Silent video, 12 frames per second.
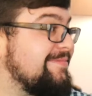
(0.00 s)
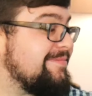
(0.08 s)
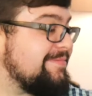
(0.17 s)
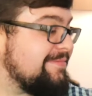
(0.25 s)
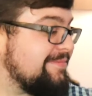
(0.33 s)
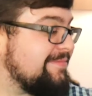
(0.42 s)

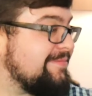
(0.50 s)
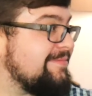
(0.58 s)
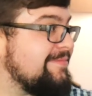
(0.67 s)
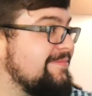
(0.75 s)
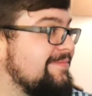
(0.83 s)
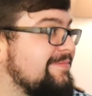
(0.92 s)

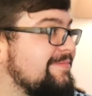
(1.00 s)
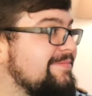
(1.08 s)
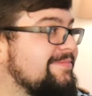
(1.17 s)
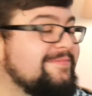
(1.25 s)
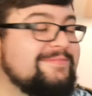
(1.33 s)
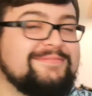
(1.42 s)

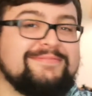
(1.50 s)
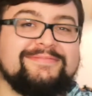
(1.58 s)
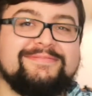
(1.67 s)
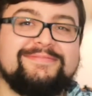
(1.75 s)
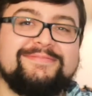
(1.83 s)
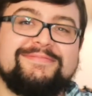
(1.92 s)

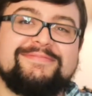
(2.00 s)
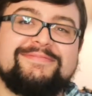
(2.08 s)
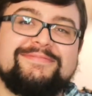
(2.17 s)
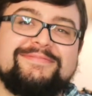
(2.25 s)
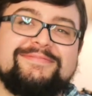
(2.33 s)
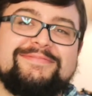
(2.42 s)

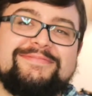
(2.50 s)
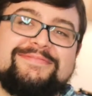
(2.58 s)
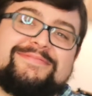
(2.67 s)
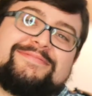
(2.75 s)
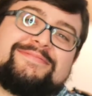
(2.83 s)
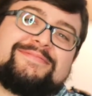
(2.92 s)

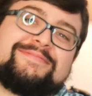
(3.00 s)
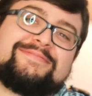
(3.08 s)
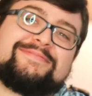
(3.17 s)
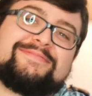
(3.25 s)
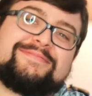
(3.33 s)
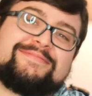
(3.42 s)

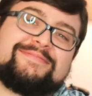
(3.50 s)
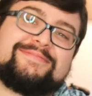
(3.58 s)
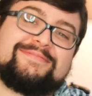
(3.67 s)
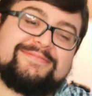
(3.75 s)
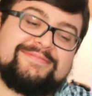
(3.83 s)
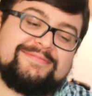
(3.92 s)

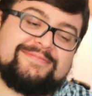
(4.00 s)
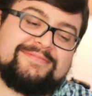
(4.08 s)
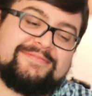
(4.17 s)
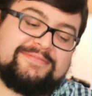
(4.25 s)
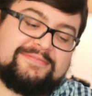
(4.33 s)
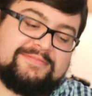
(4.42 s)

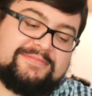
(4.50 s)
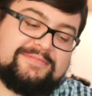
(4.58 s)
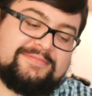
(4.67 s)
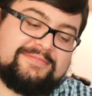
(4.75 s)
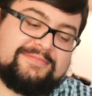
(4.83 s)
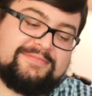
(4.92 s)

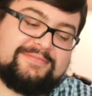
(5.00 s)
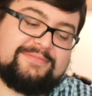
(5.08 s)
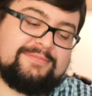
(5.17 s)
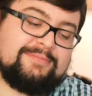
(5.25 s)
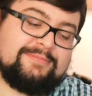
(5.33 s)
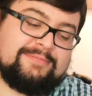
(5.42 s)

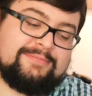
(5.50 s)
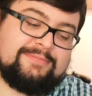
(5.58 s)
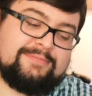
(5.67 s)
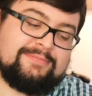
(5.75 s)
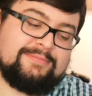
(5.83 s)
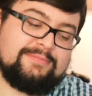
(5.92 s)
(not speaking)